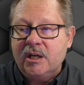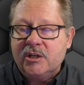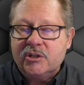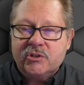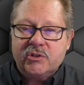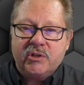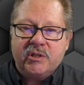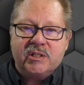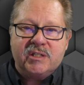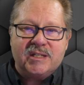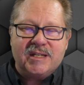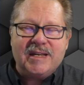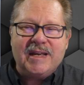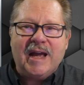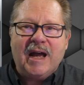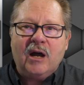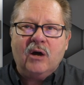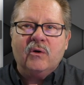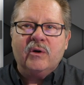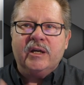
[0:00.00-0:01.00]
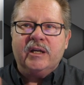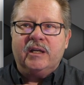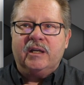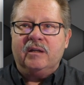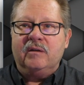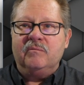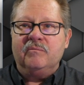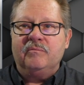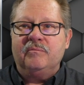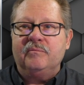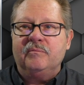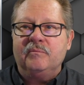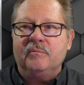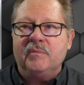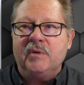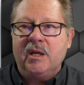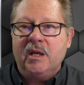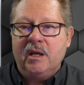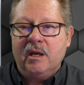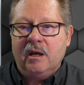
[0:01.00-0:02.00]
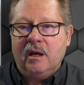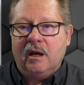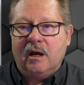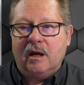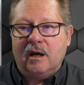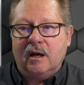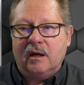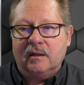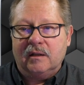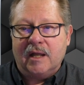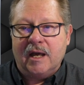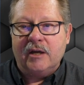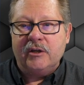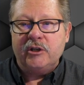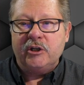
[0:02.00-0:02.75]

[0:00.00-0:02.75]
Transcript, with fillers: So you see how it can allow